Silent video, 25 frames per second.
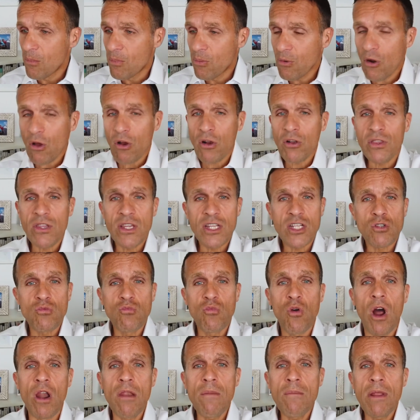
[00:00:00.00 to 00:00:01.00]
Block
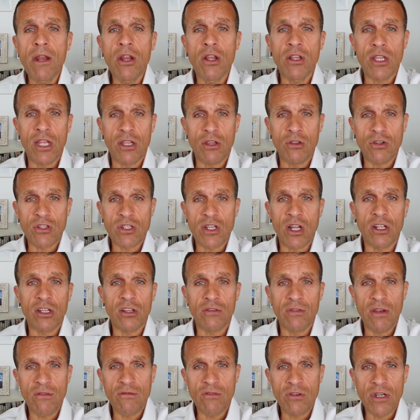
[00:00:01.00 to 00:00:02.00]
this one minute at the
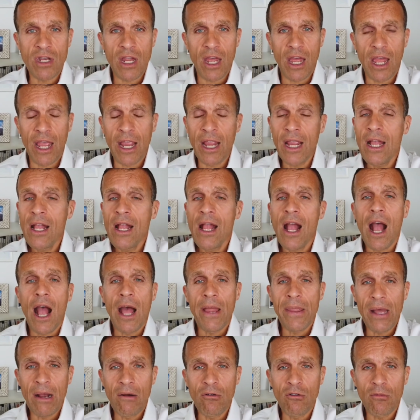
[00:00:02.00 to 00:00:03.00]
start of every day,
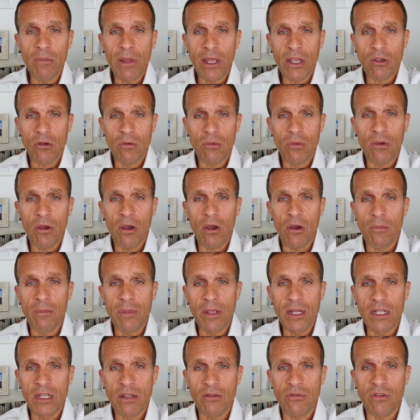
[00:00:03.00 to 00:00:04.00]
and that will make a, a
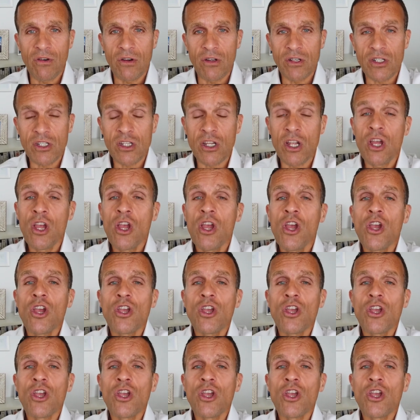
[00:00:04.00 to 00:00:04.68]
big difference.